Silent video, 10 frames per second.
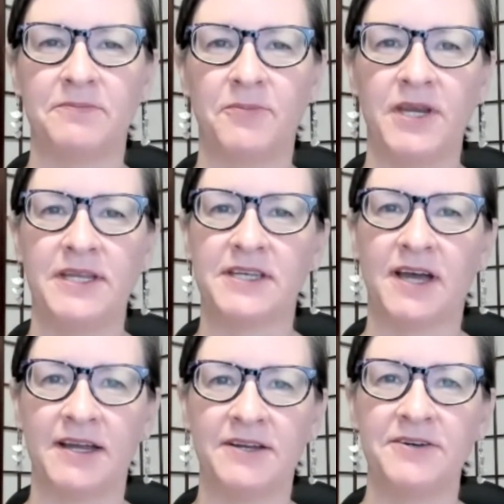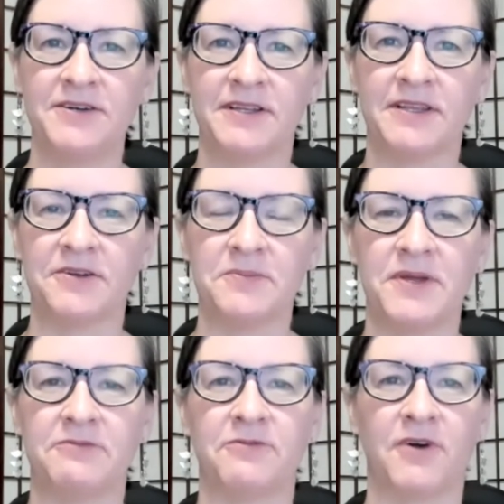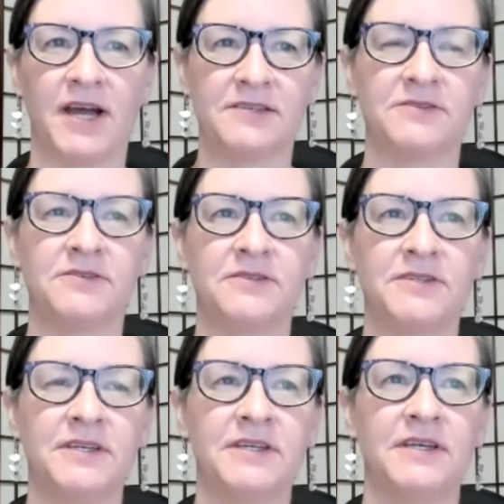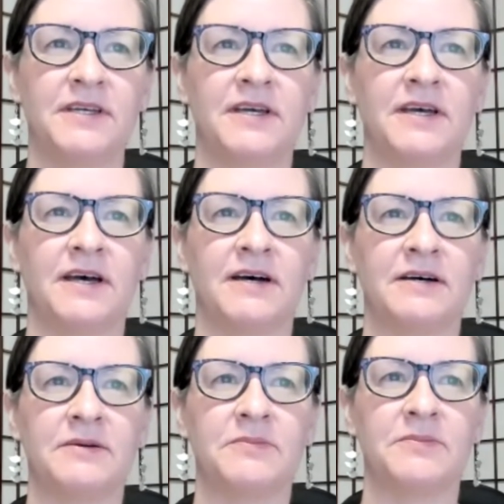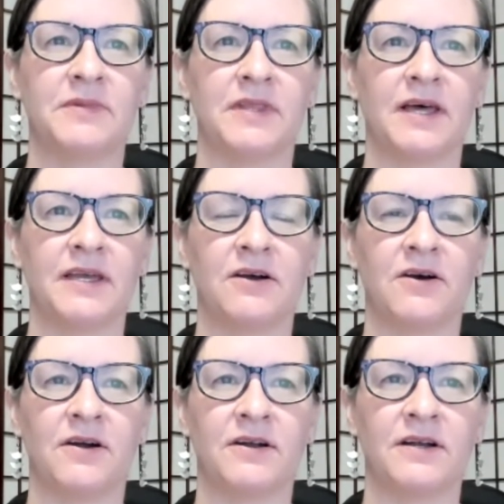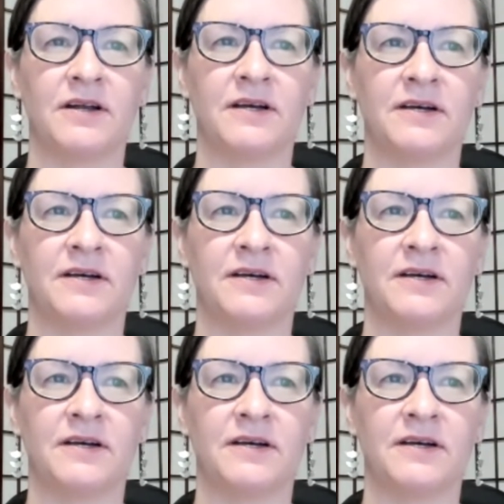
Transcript: pretty tired, a little bit frazzled, like our